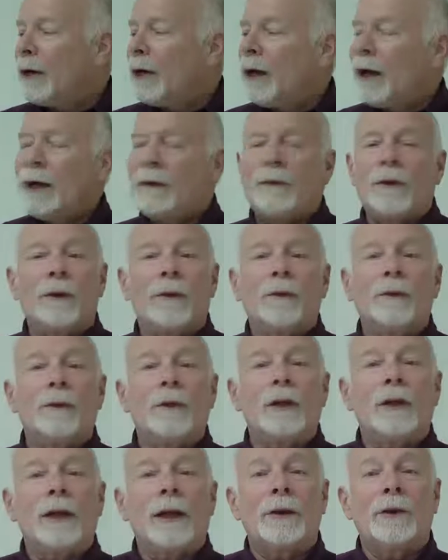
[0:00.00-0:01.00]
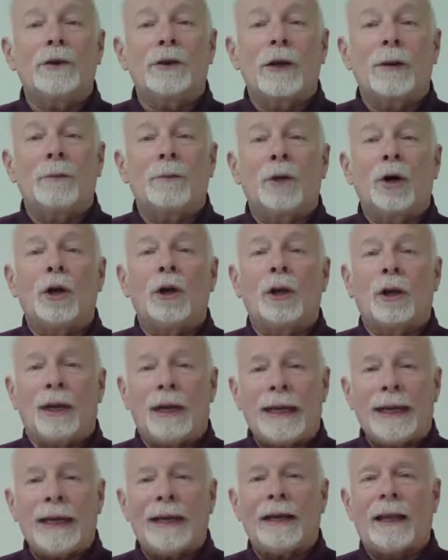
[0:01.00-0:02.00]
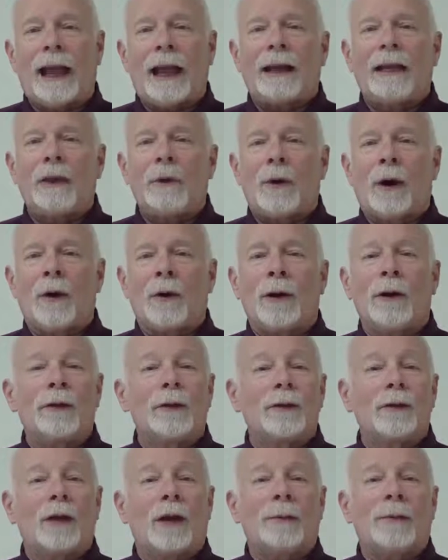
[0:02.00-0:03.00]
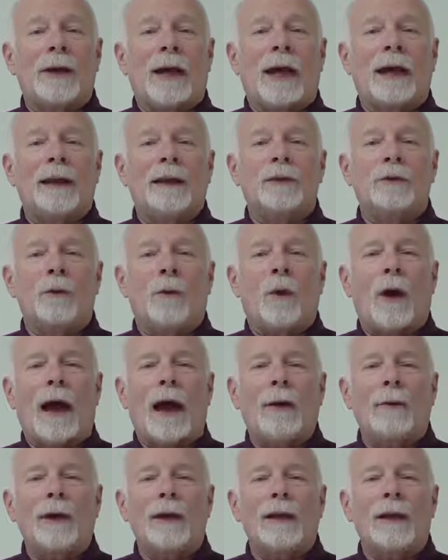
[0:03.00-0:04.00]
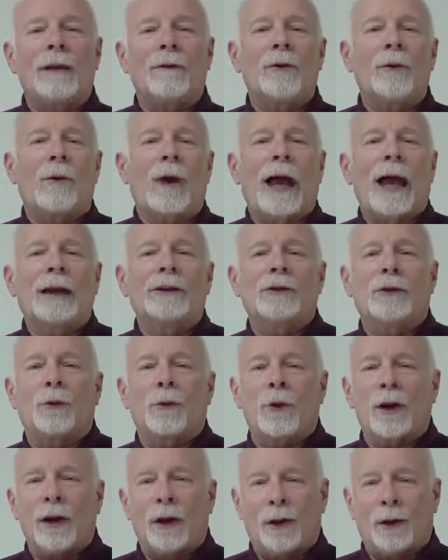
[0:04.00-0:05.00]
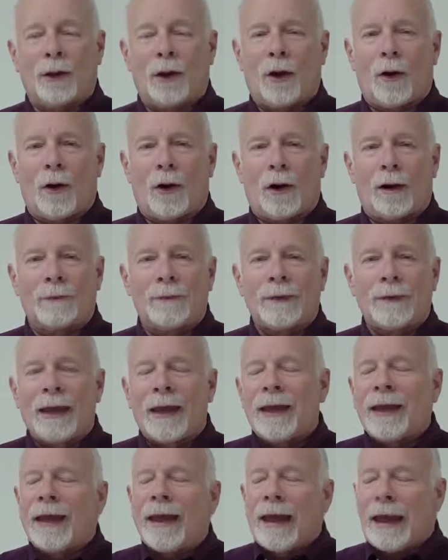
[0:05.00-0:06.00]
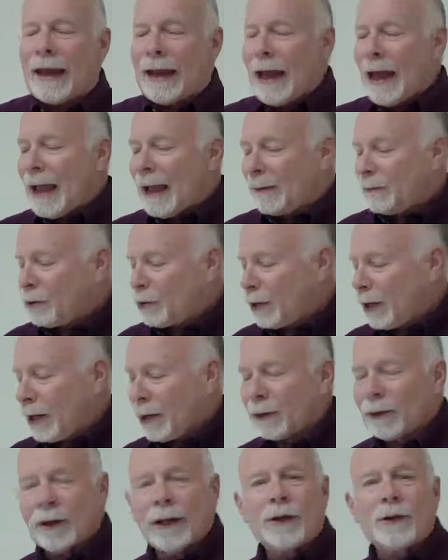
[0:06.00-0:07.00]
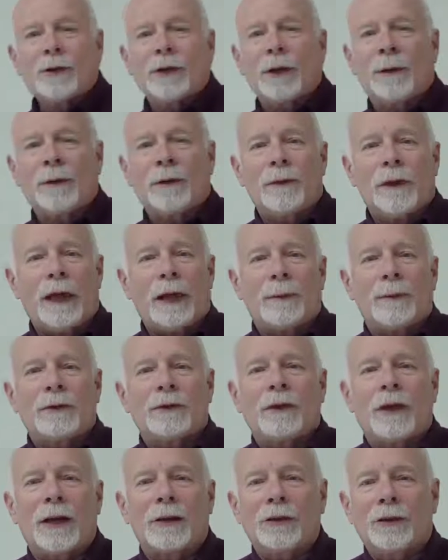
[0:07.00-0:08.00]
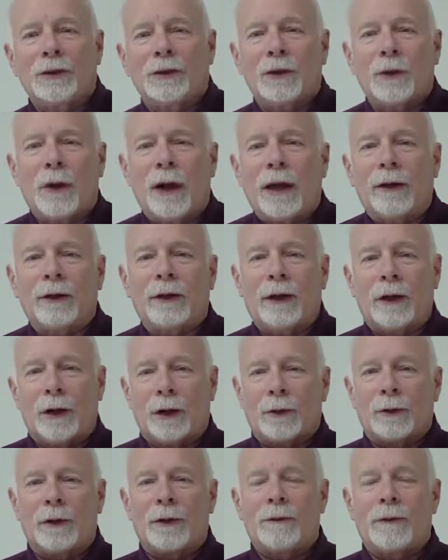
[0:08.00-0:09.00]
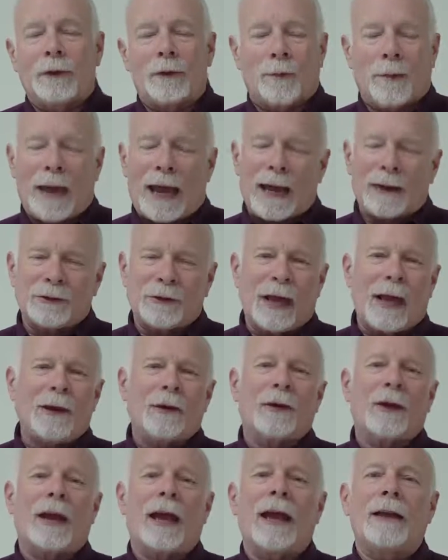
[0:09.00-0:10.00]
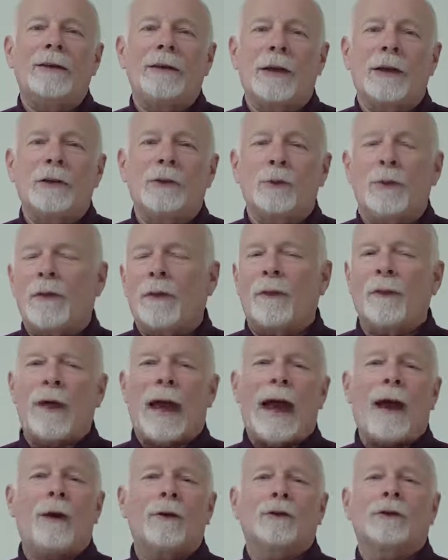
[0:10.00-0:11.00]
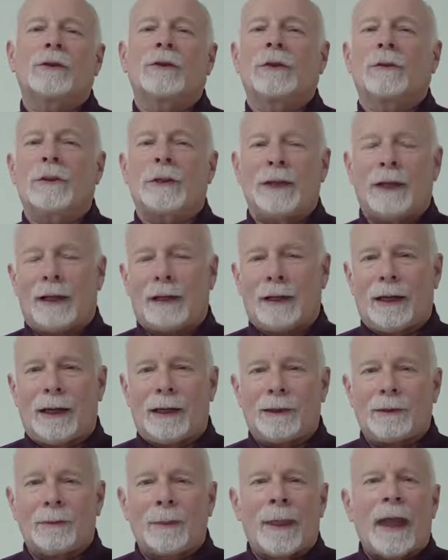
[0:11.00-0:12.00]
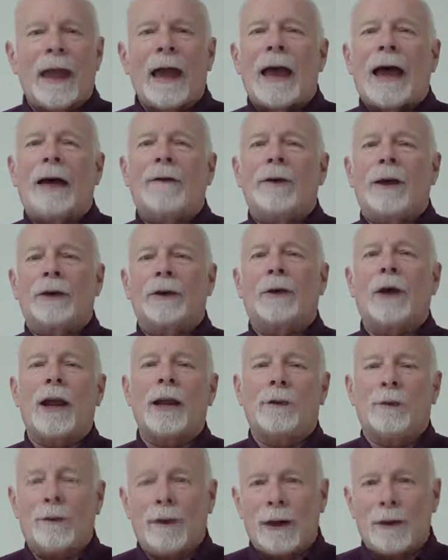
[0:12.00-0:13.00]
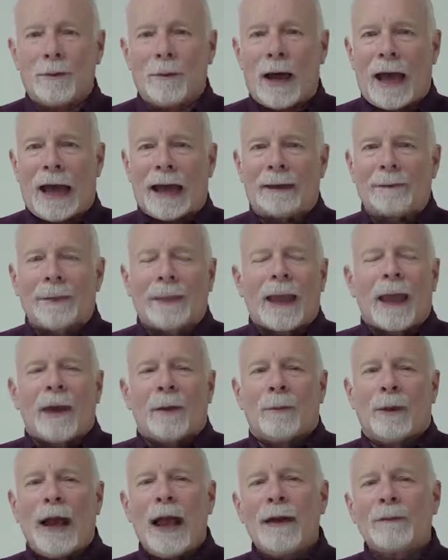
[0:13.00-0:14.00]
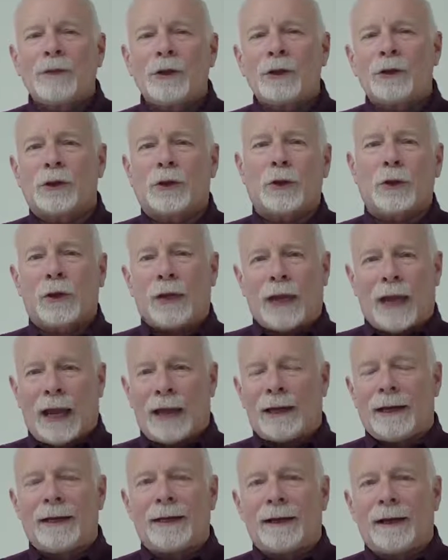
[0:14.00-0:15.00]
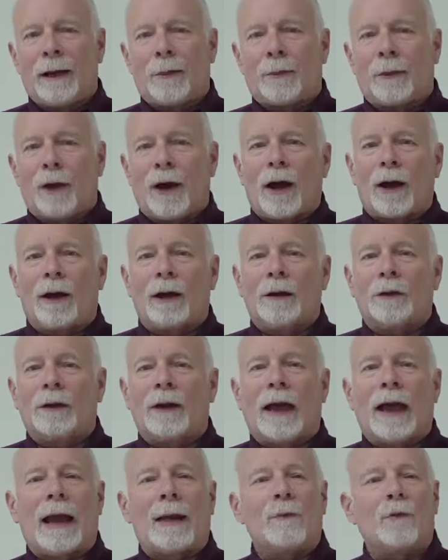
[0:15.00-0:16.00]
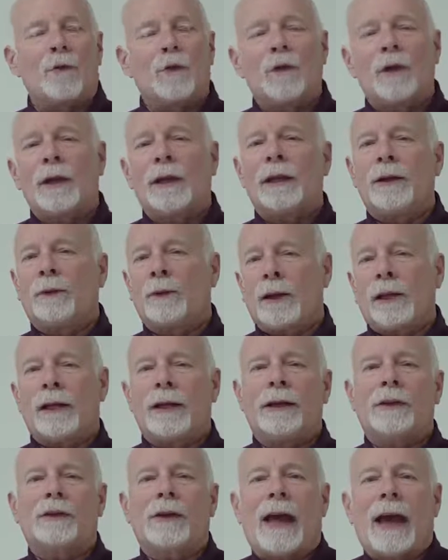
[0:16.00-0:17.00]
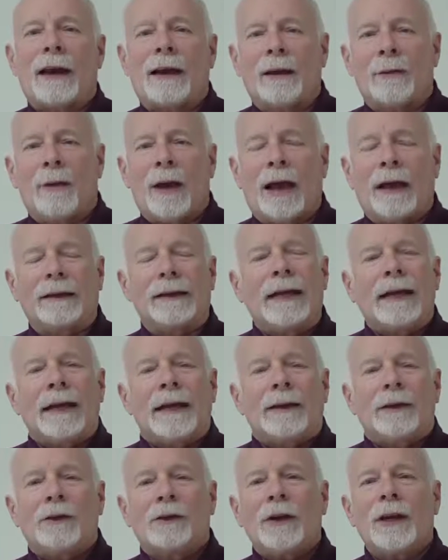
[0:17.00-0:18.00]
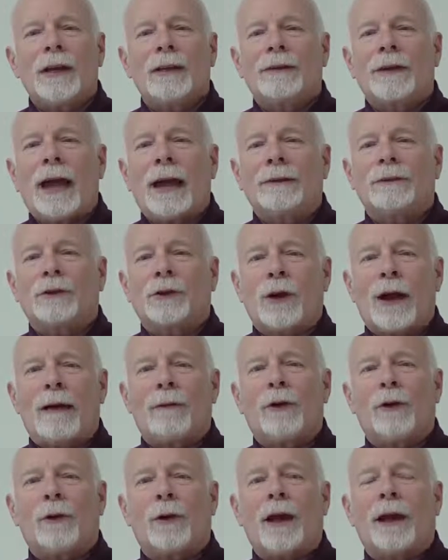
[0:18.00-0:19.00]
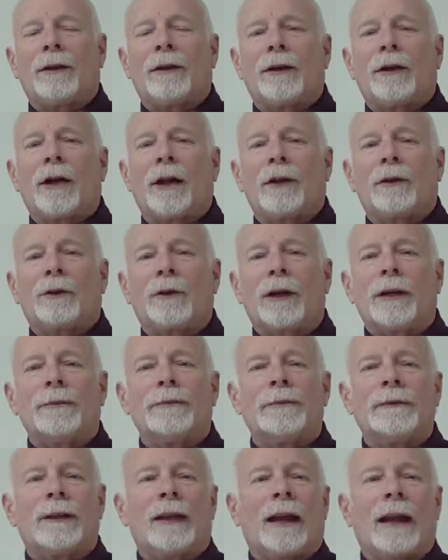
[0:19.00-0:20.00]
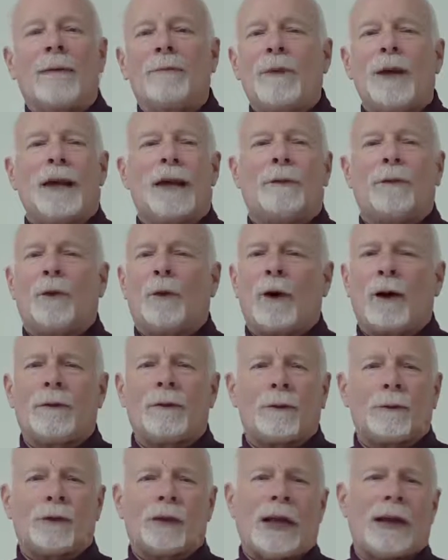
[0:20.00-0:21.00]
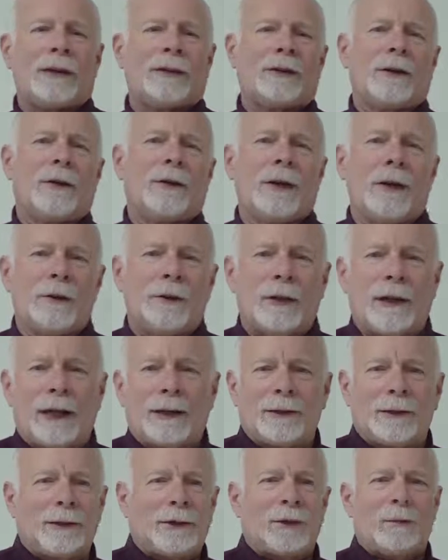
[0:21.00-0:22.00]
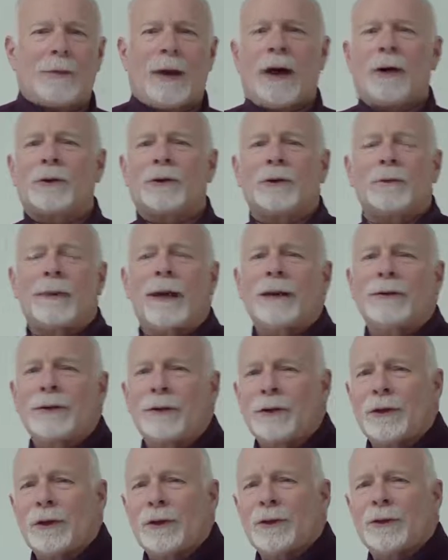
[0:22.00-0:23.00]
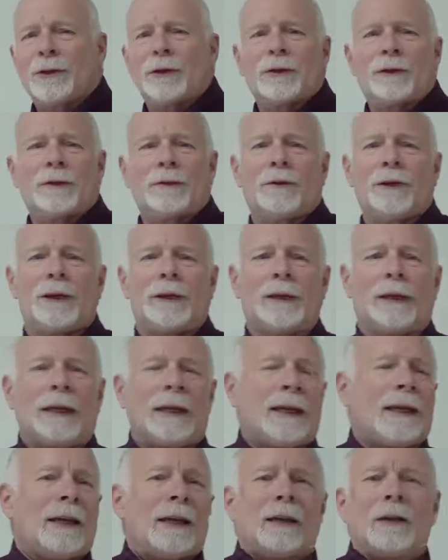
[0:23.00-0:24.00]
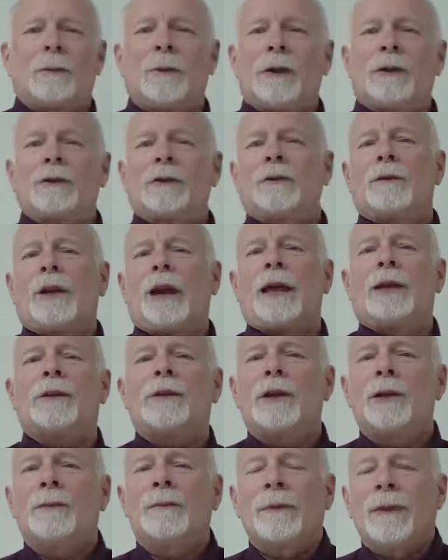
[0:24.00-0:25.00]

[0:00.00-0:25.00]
of the leadership book, Leading Like You Own It, and the subtitle is Why We Never Wax a Rental Car. And I have shared leadership development sessions around the country for the past 8 or 9 years with thousands of attendees. I've had great feedback, but I have just created a product that I am really excited about. You see, as I travel around the country, and I've been everywhere from San Antonio, Texas, to Boston, Massachusetts, to Pennsylvania,